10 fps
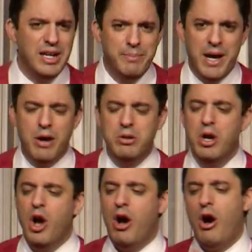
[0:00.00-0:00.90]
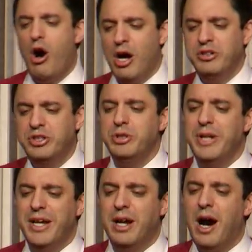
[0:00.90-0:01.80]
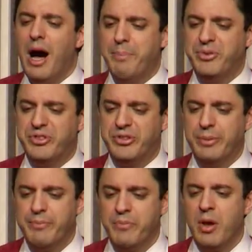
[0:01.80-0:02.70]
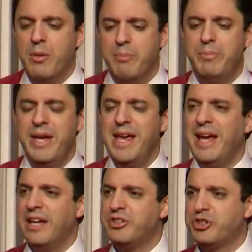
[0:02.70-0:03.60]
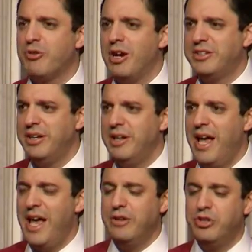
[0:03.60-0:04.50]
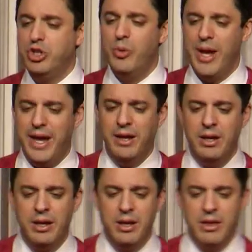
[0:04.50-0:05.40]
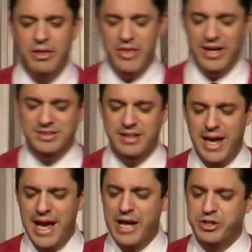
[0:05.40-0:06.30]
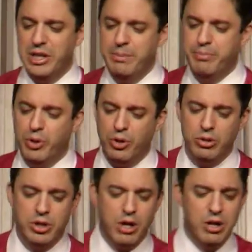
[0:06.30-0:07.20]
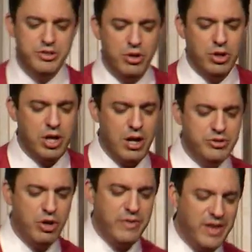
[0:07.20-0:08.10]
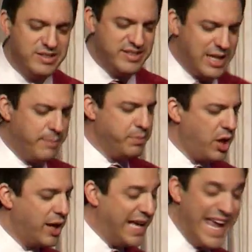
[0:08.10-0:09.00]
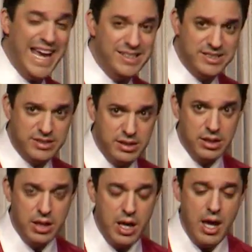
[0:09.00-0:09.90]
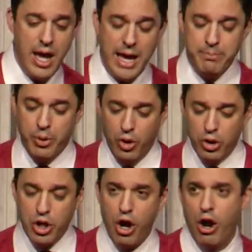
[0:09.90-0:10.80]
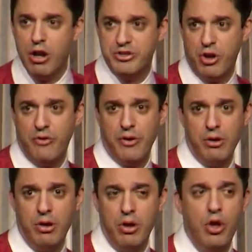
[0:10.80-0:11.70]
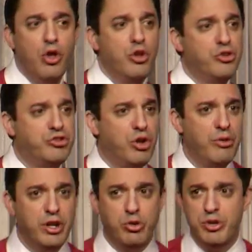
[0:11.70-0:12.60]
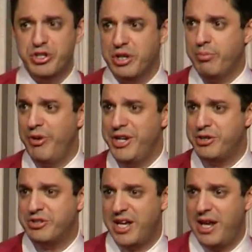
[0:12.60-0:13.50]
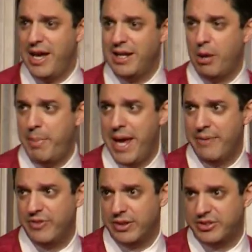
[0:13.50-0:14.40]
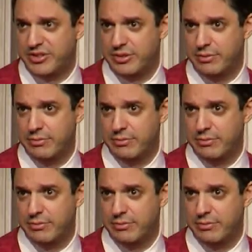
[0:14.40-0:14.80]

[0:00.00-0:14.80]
about on-duty cops being instructed and doing this. They actually pull cars over. They set up blockades and pull cars over so that Christian preachers can hand out pamphlets.